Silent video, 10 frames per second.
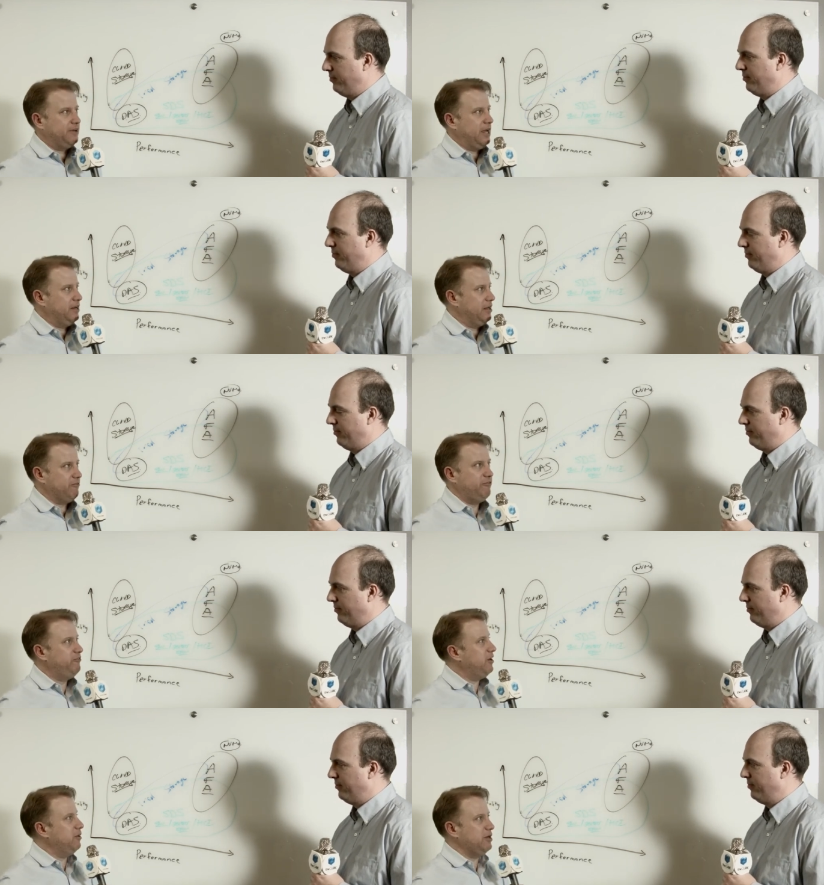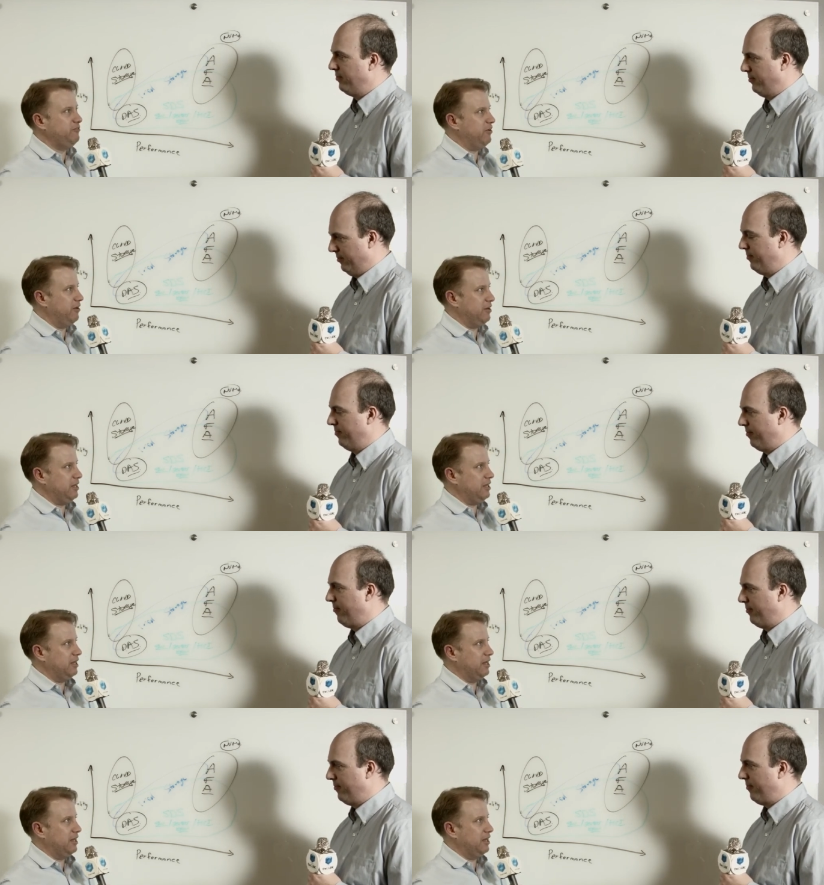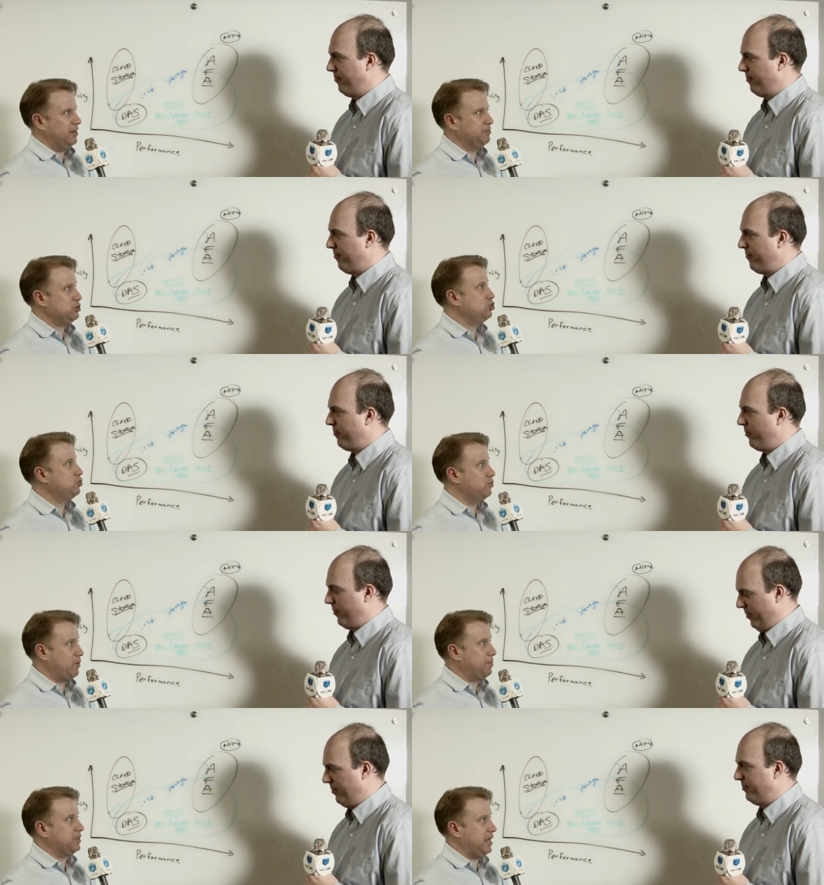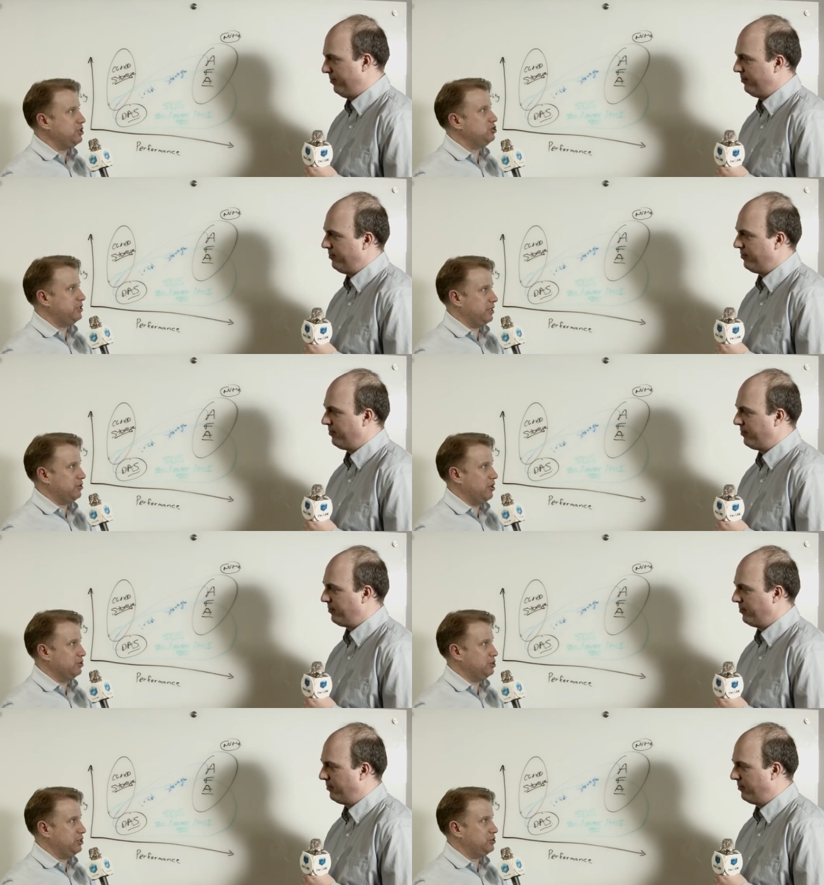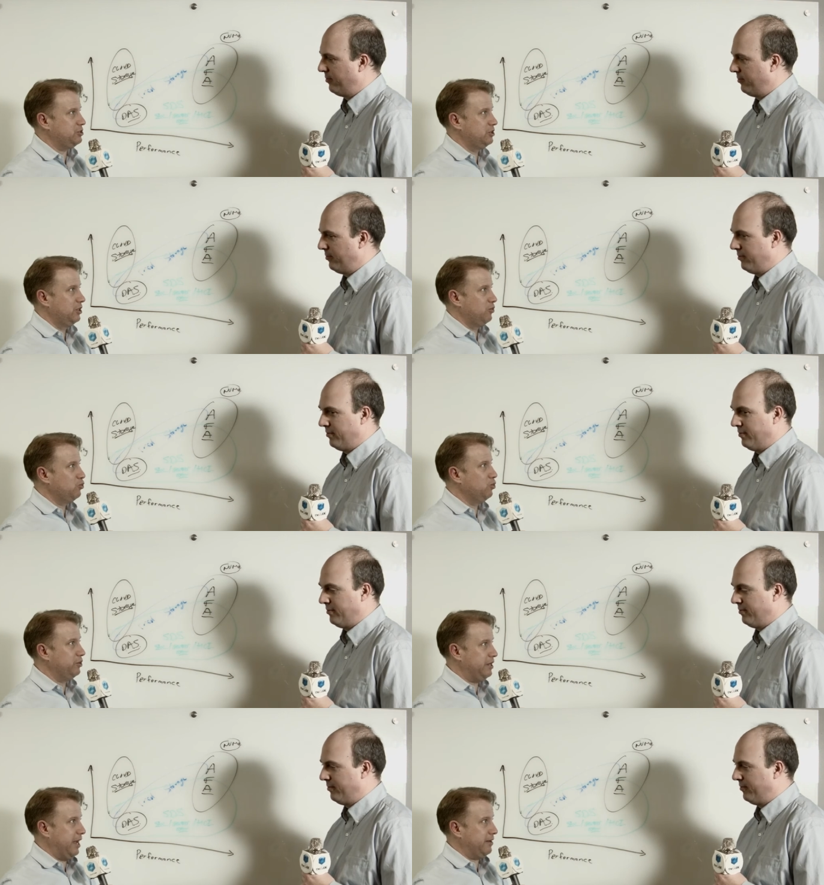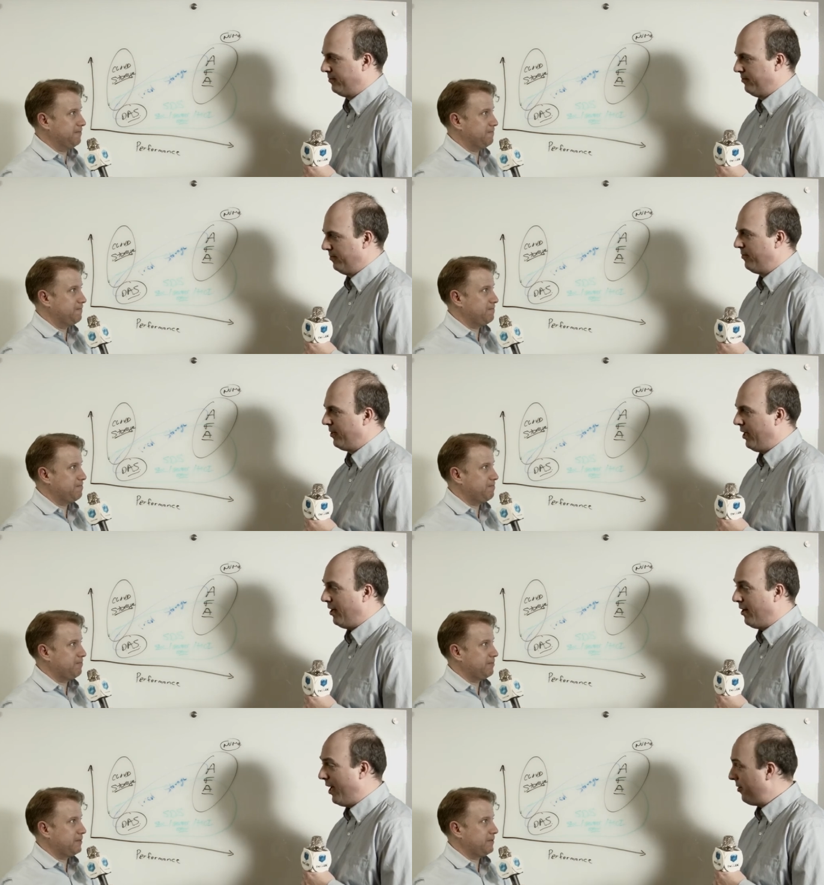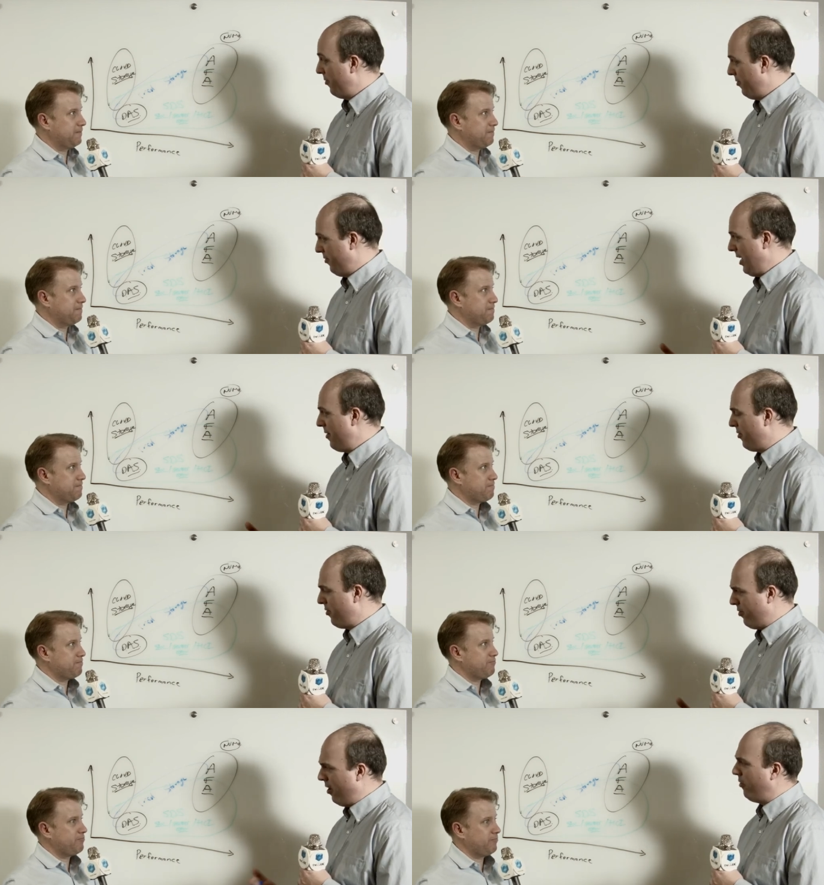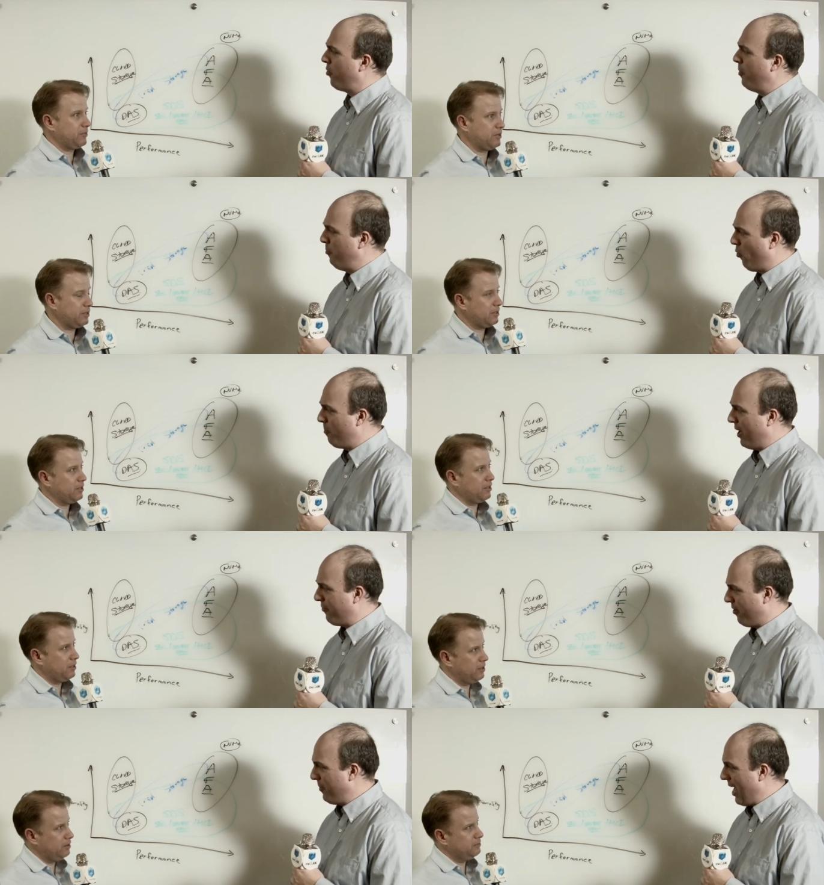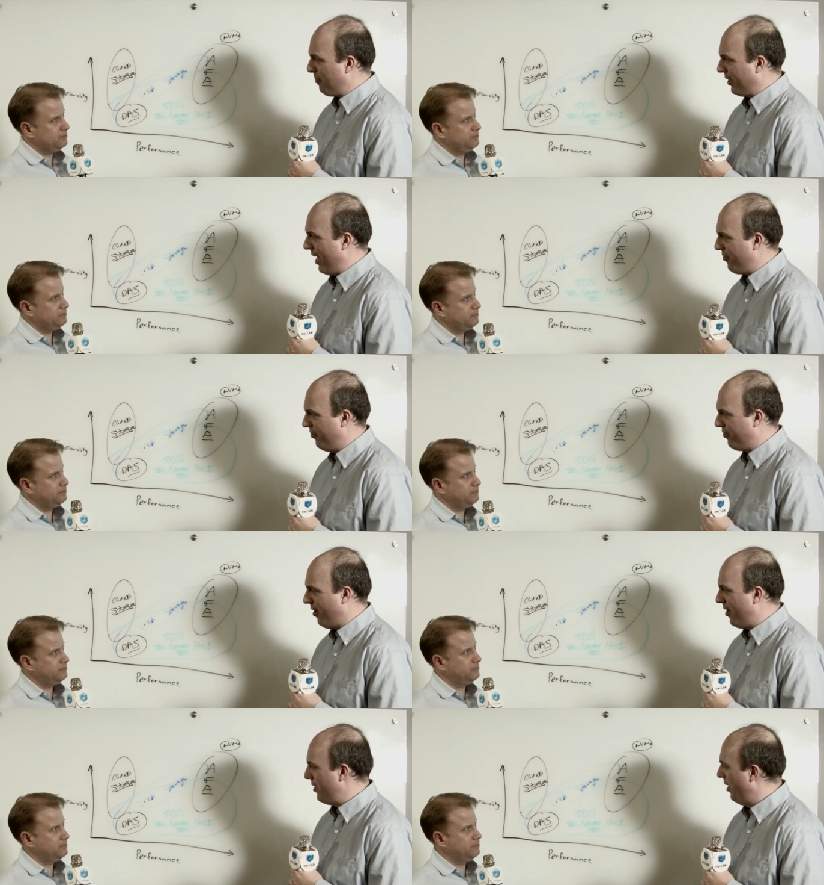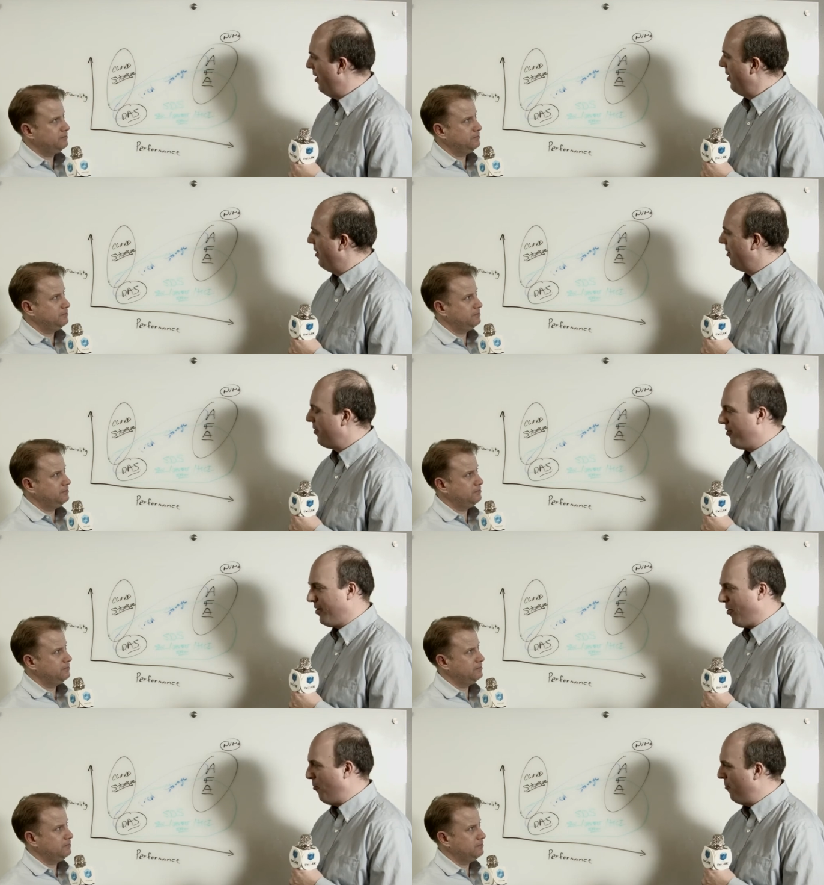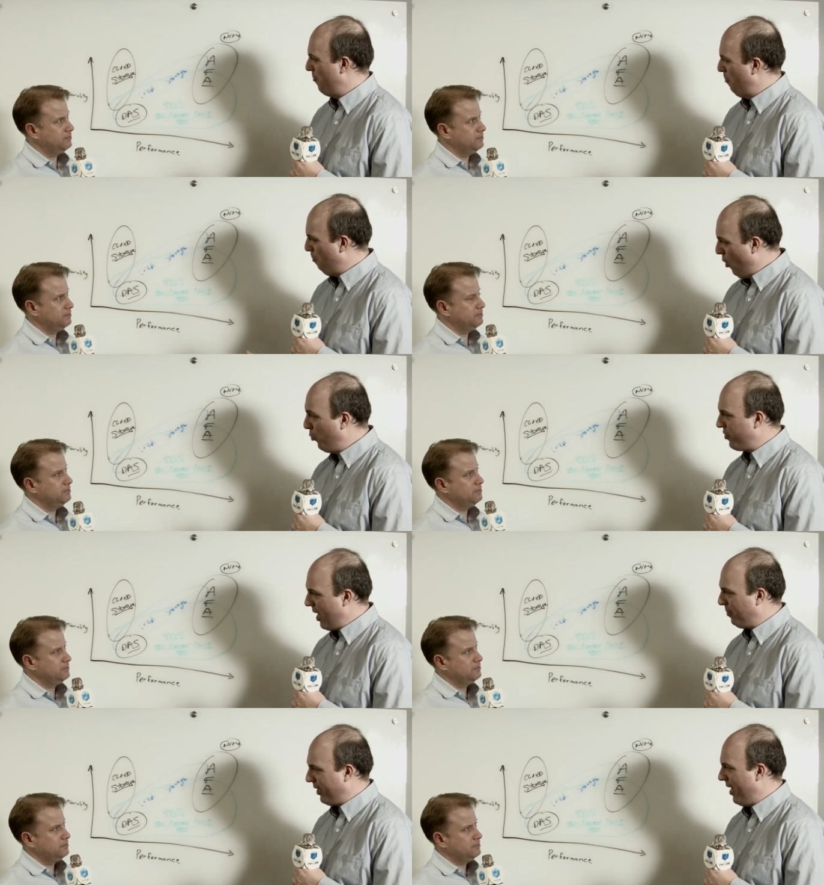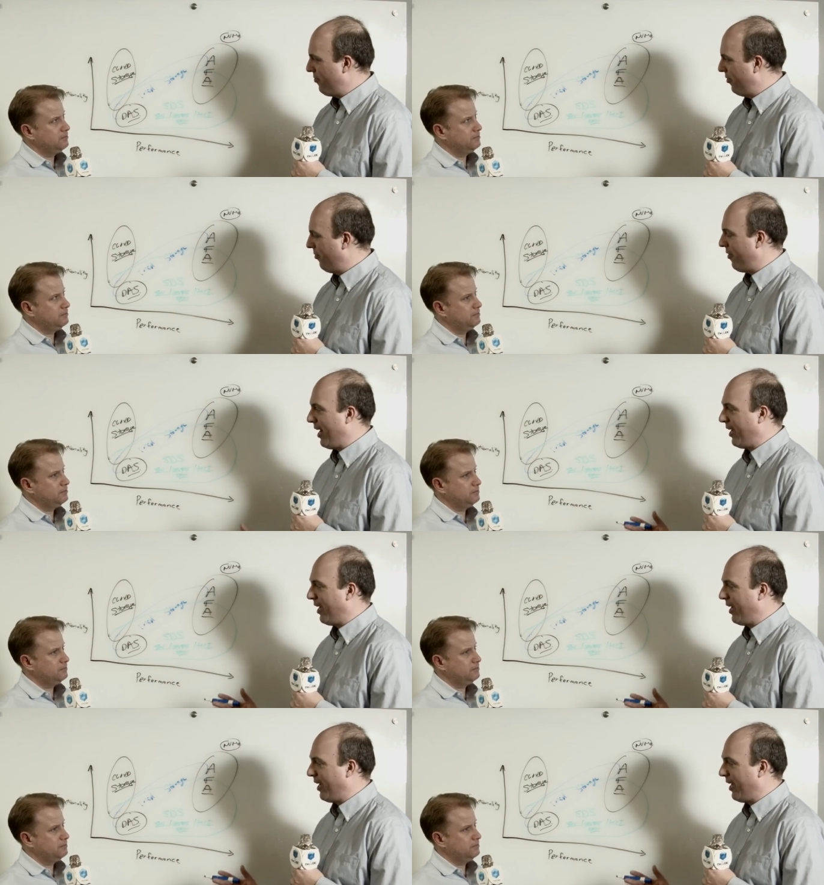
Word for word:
Speaker 1: and very, very uh, mature replication technologies rule the day.
Speaker 2: Yeah, and talk a little bit more about from the application side, you know, most applications that